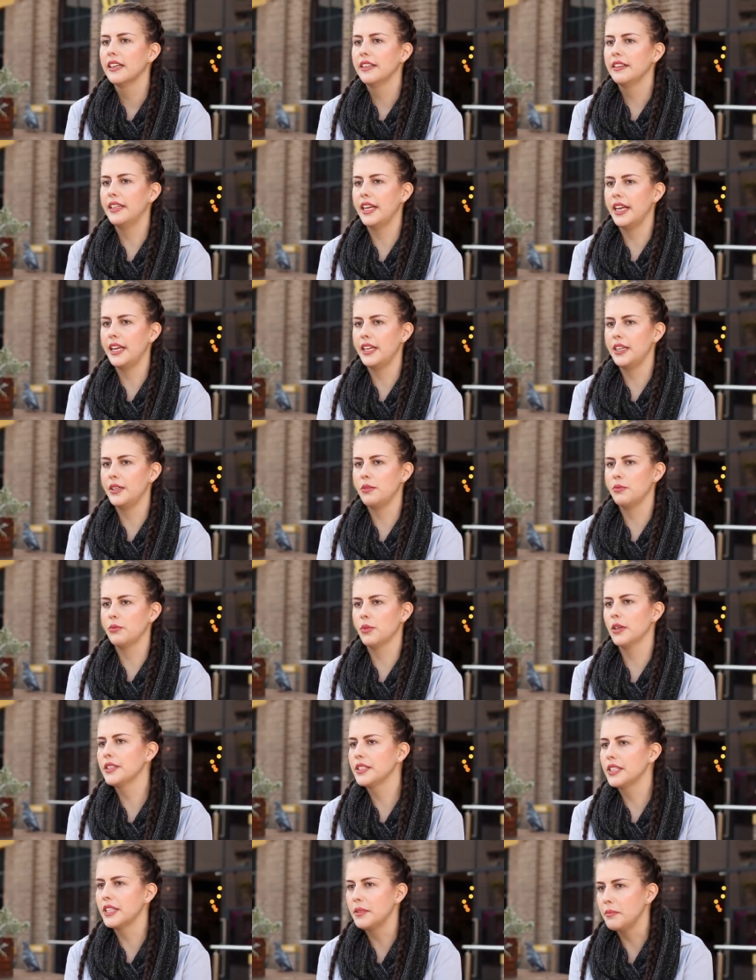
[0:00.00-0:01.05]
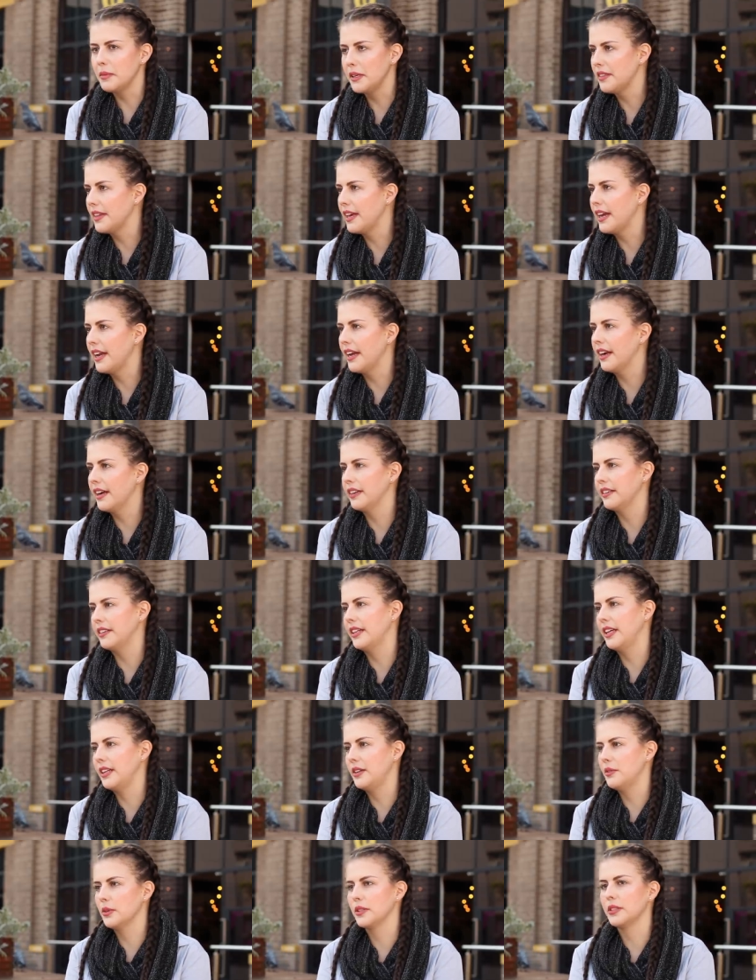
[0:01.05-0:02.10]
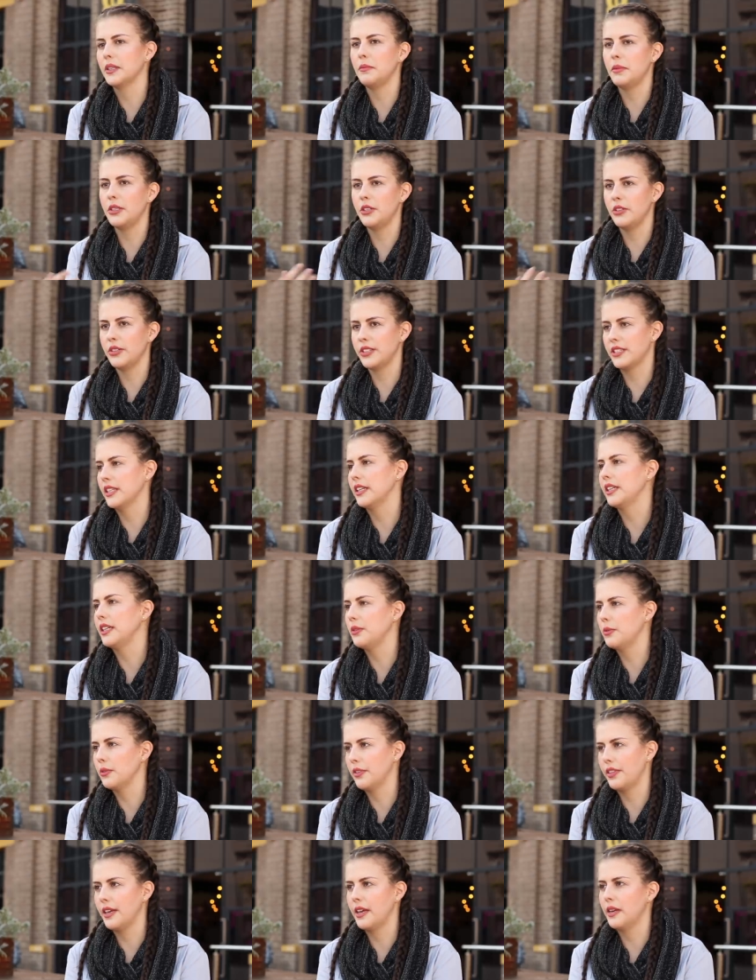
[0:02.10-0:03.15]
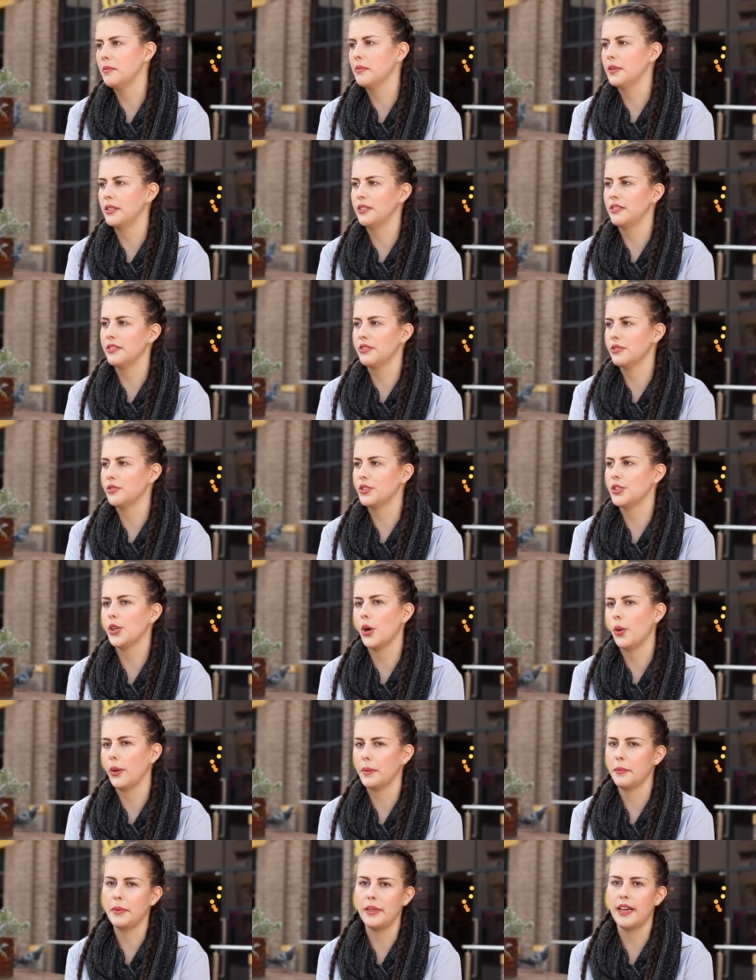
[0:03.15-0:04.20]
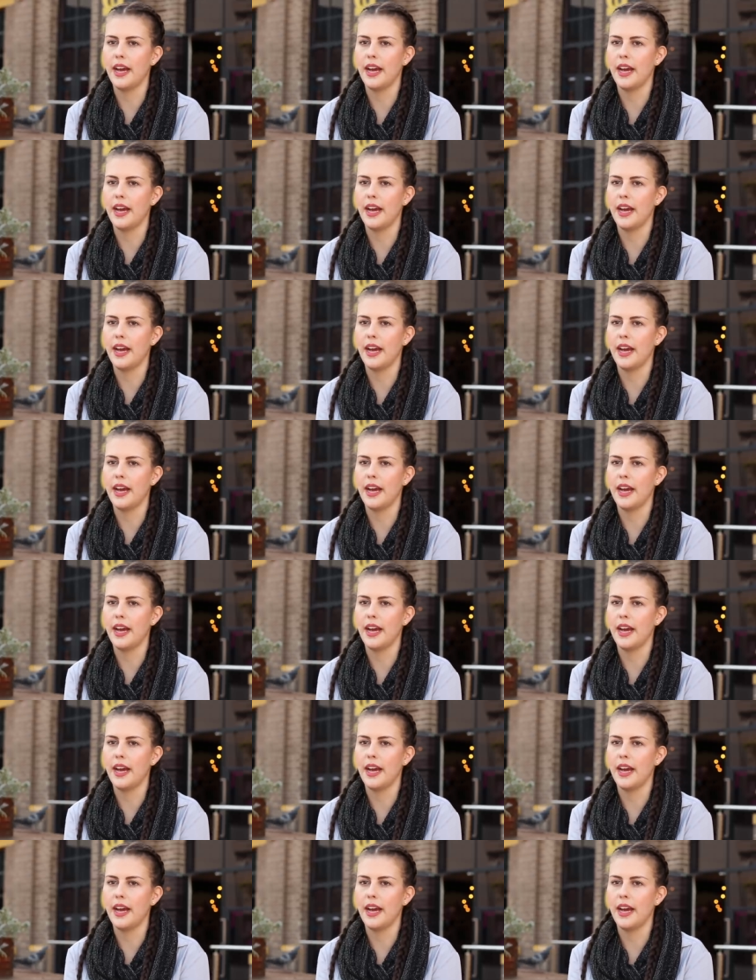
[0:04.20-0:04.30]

they wanted me there, they wanted me to study with them and showing me